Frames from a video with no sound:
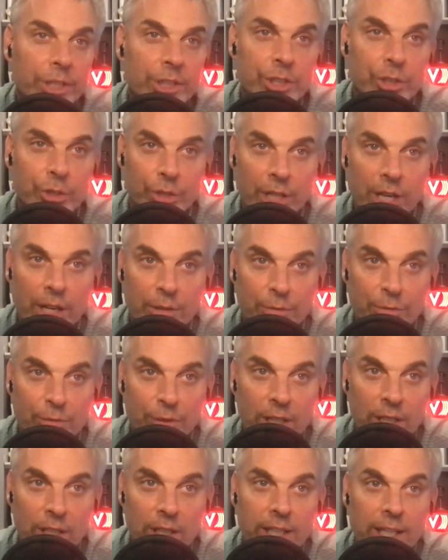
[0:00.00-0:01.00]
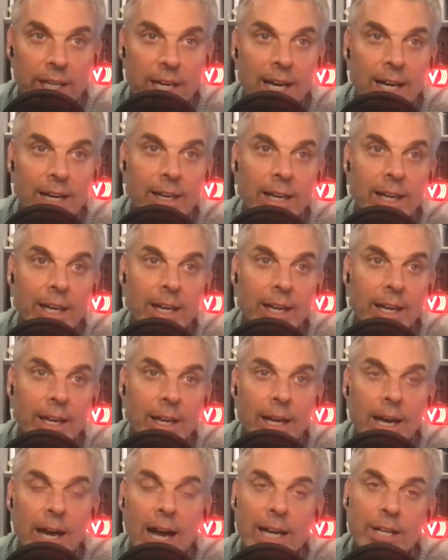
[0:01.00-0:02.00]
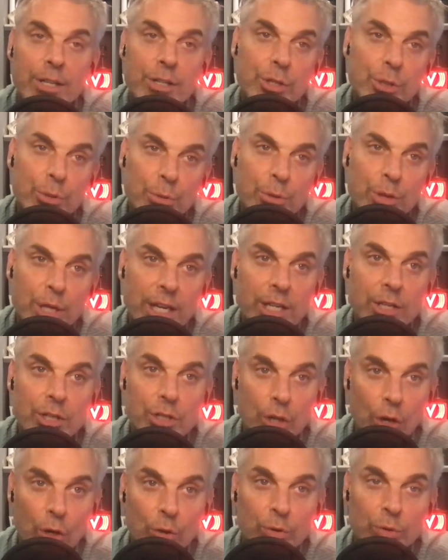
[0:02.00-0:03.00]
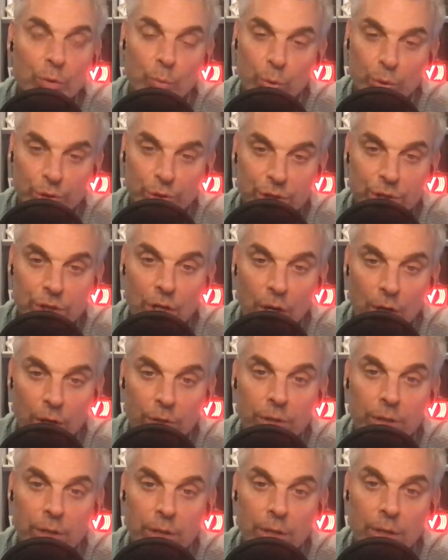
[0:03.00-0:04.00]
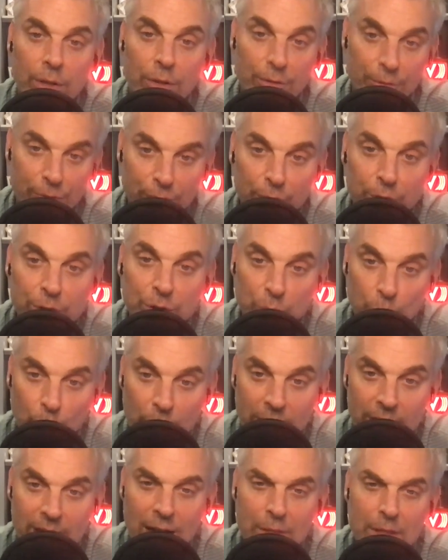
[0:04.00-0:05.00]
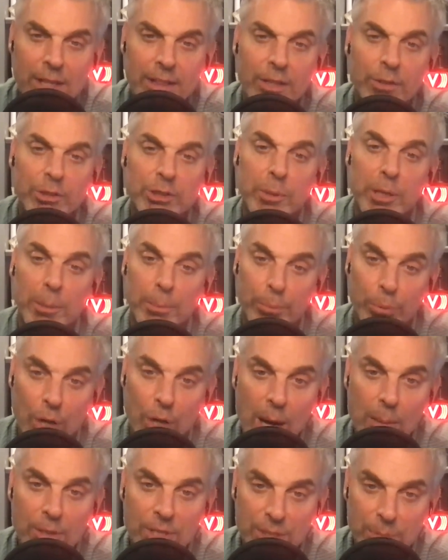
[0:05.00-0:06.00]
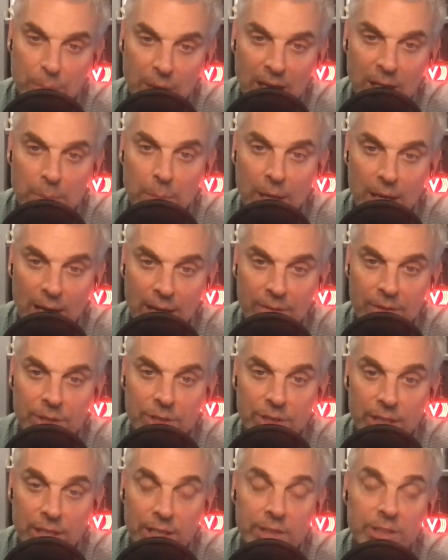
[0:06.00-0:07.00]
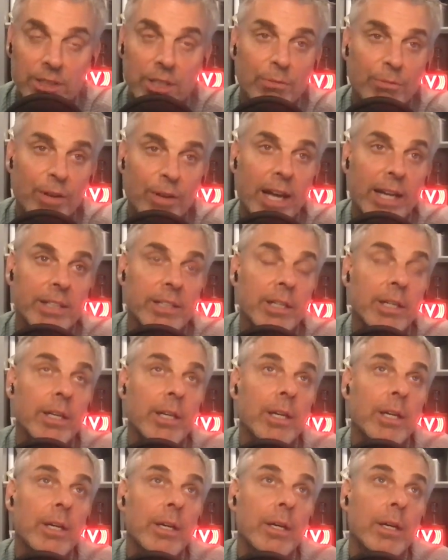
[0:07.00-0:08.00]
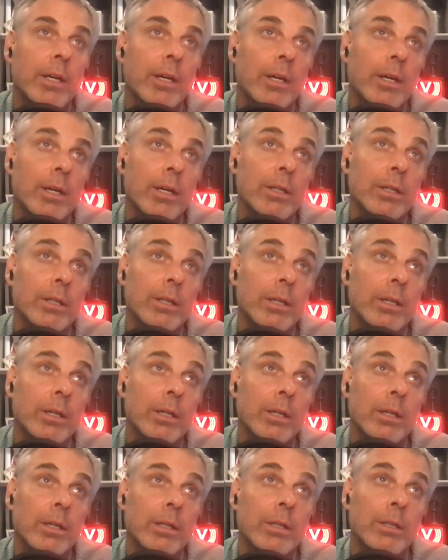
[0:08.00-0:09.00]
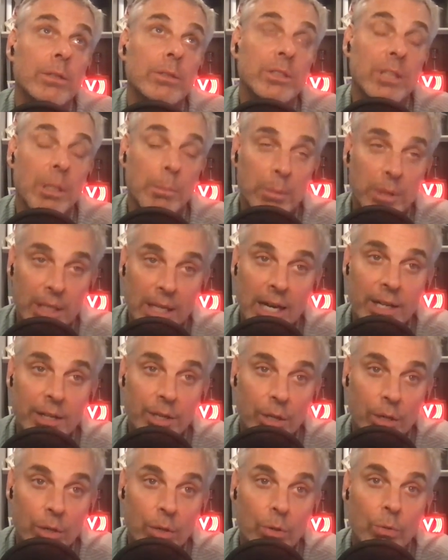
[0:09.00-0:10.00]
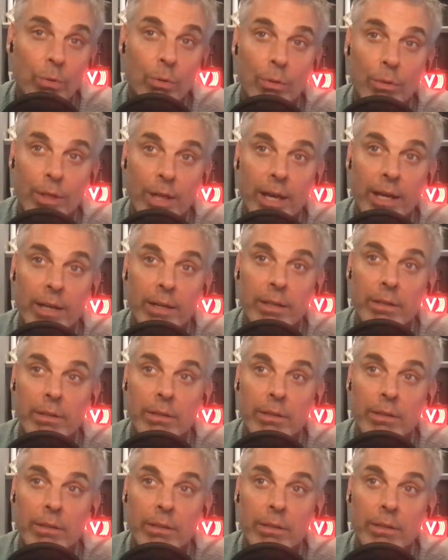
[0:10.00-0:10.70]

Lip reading: is your gut feeling? I do think Dalton will start the first week. I think there's been a promise made behind the scenes. In fact, somebody I know that